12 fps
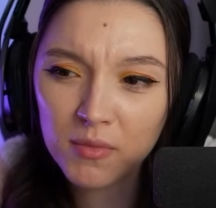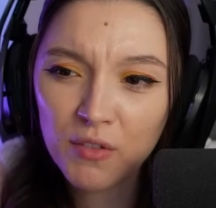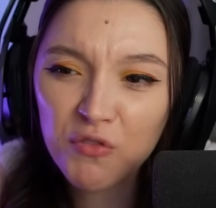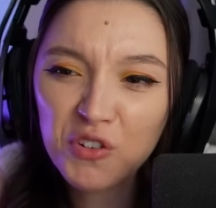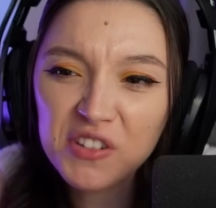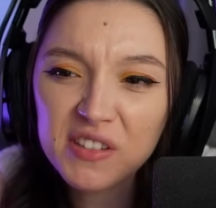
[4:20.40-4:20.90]
A
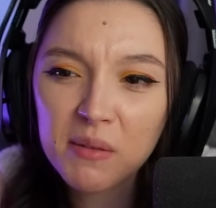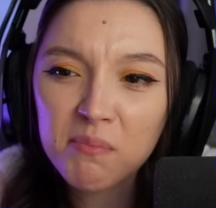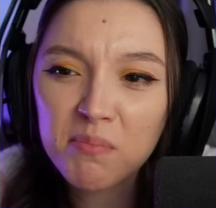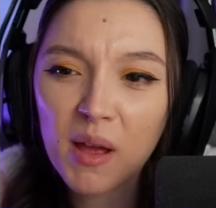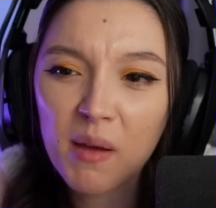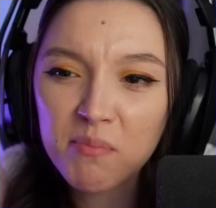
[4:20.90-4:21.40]
voice amp
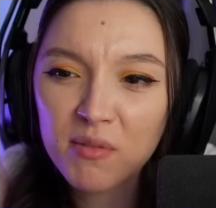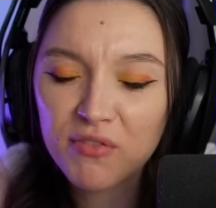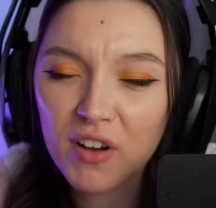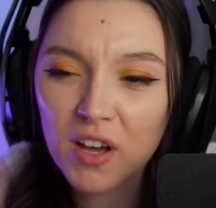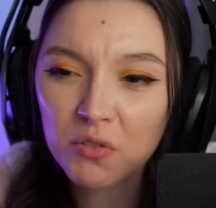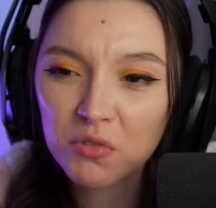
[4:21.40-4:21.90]

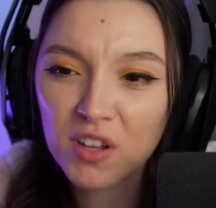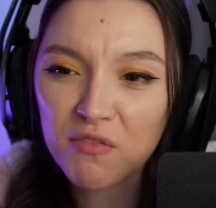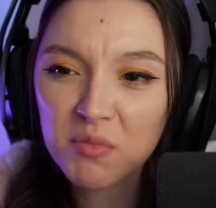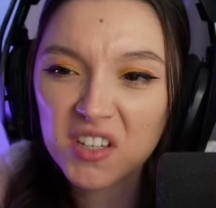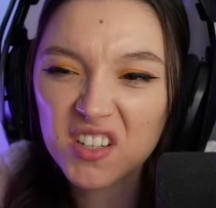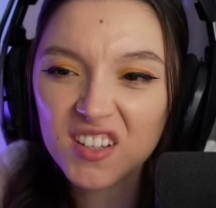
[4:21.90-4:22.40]
amplifier would have
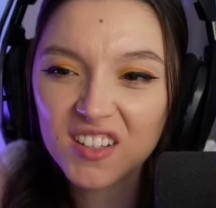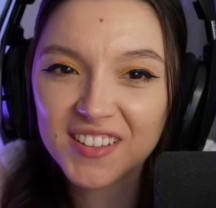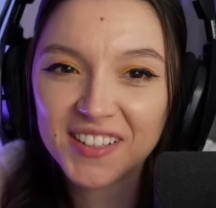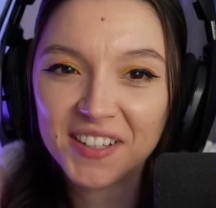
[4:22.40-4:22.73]
been great.